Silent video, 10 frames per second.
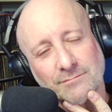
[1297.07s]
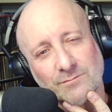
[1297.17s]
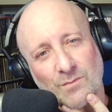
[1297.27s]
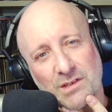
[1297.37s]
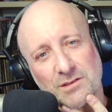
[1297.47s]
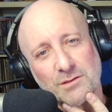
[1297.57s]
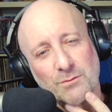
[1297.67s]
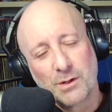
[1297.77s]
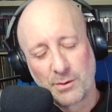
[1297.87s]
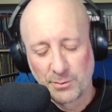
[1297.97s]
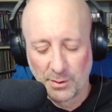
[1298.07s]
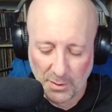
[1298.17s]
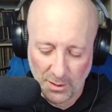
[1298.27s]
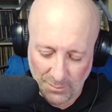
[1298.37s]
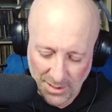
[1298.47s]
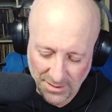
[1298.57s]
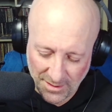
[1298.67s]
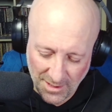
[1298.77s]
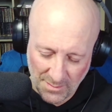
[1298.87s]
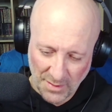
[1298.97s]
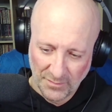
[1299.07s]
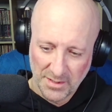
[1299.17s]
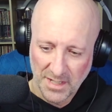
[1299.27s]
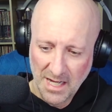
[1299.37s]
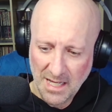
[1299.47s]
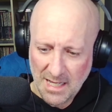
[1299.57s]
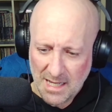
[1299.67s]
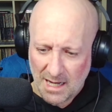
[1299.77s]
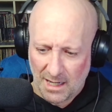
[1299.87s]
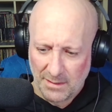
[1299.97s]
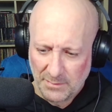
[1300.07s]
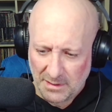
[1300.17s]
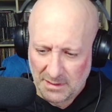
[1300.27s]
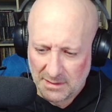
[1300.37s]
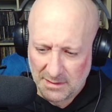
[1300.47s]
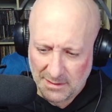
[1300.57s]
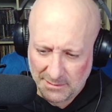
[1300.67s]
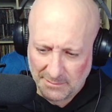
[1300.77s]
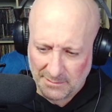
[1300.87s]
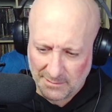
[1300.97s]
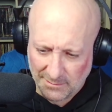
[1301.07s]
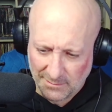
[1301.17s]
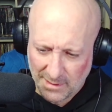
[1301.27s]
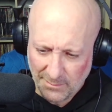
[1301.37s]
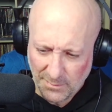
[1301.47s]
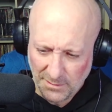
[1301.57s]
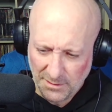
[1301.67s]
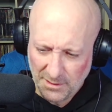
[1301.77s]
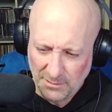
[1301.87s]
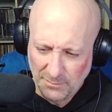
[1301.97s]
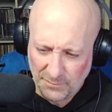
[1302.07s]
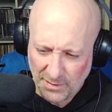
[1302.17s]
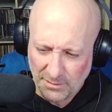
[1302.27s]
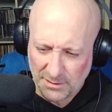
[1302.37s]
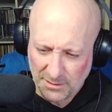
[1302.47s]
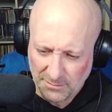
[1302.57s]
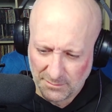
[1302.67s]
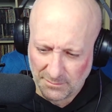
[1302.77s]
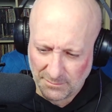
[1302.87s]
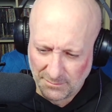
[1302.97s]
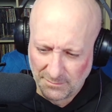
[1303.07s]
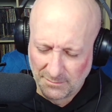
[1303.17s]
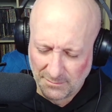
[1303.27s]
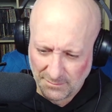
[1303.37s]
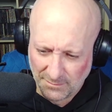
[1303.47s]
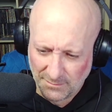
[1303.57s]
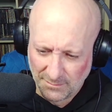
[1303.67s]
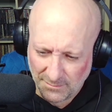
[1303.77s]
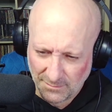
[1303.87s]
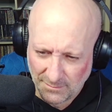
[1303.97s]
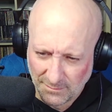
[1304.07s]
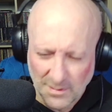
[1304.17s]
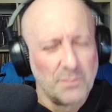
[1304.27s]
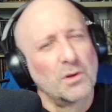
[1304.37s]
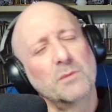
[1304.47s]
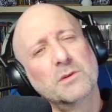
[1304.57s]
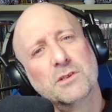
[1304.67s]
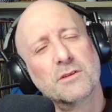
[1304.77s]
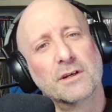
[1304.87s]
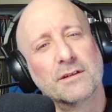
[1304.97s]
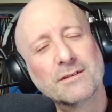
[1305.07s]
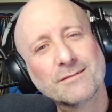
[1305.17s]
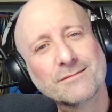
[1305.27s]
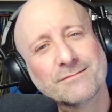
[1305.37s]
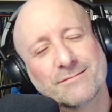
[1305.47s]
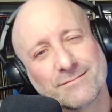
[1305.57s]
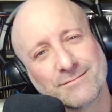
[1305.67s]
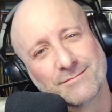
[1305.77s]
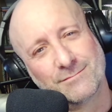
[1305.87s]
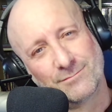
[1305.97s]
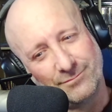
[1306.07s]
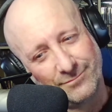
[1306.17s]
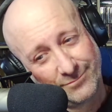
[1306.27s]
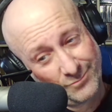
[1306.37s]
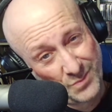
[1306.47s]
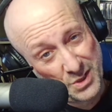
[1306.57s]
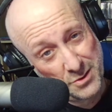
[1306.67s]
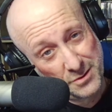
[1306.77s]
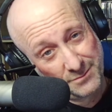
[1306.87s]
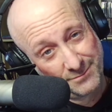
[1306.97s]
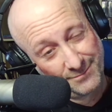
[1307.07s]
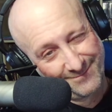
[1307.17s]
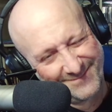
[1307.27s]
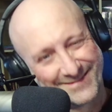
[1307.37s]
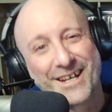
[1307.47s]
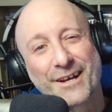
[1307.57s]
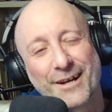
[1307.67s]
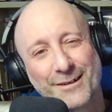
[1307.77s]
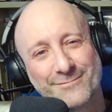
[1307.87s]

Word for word: This is where we will part ways today, my friends. I will, uh, I will see you very soon. I promise you that. Cheers. Take care.